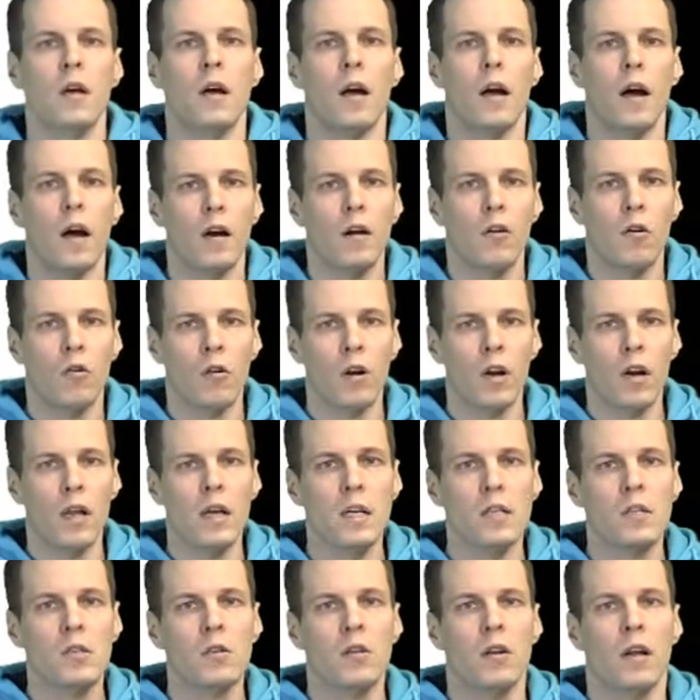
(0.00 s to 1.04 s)

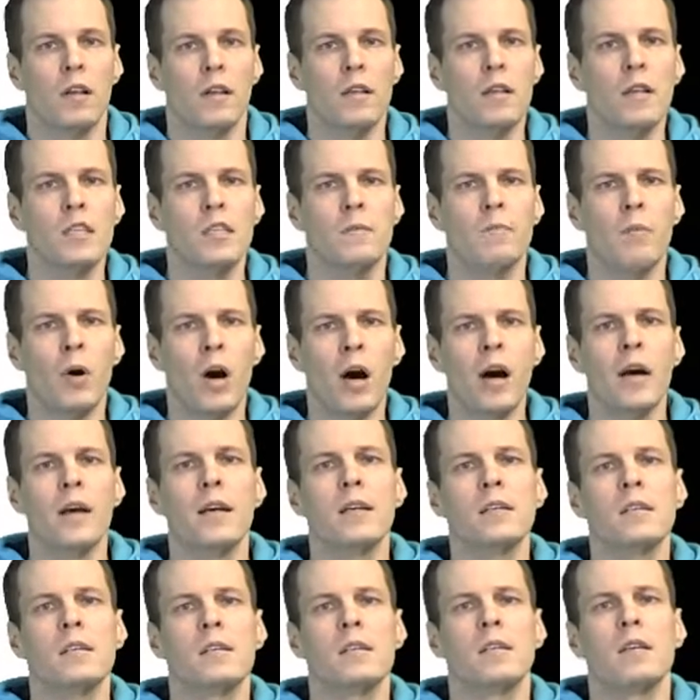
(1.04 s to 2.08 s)
correlation, and this
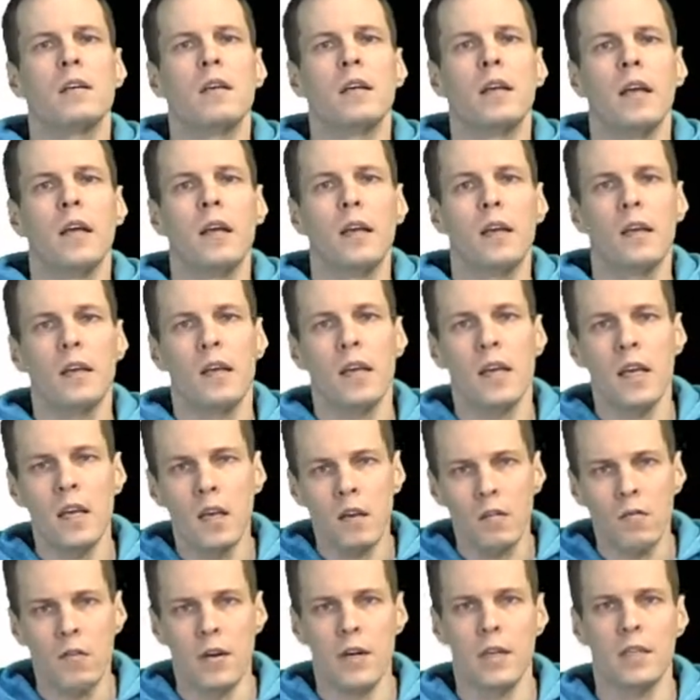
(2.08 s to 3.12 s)
bias
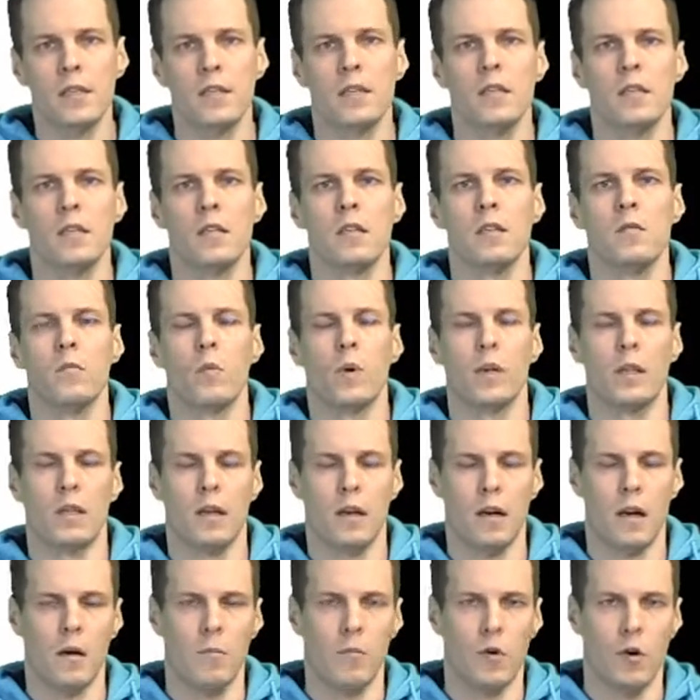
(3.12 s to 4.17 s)
increases when the
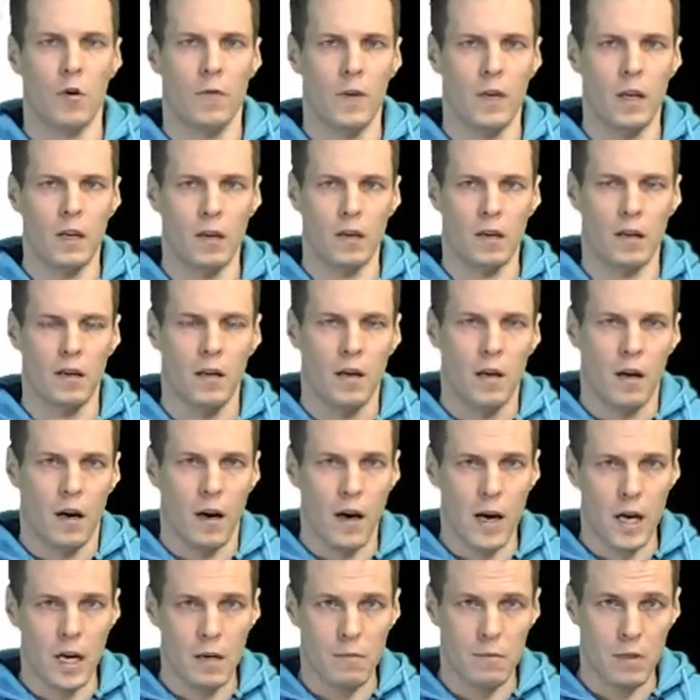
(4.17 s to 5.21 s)
number of
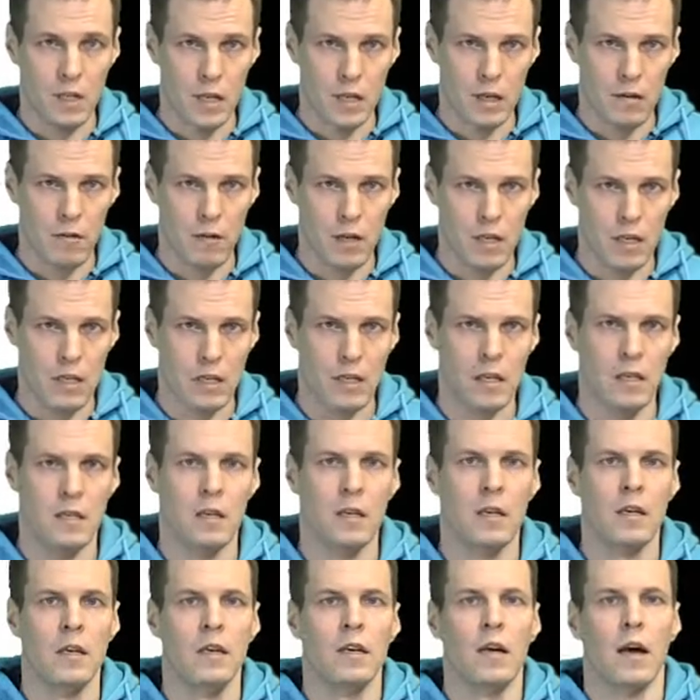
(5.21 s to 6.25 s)
items increases,
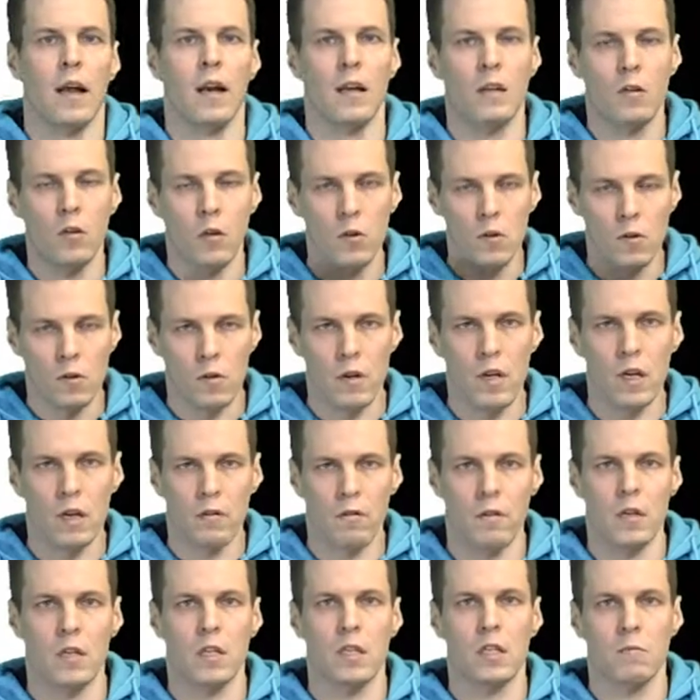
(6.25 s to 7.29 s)
and it also
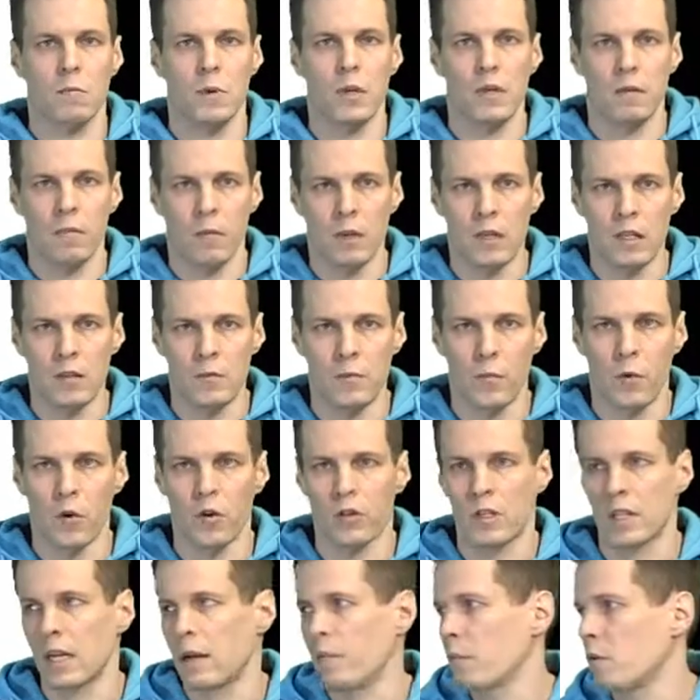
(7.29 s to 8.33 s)
increases when in small
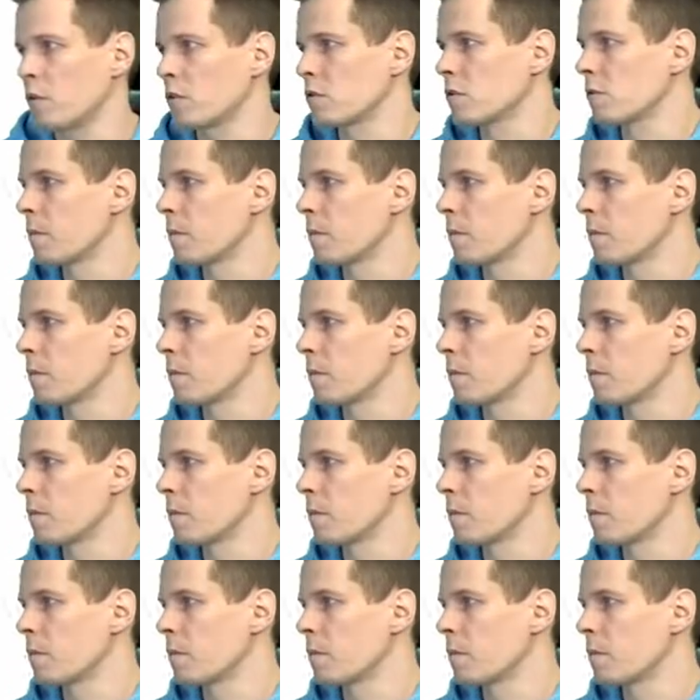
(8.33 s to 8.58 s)
samples.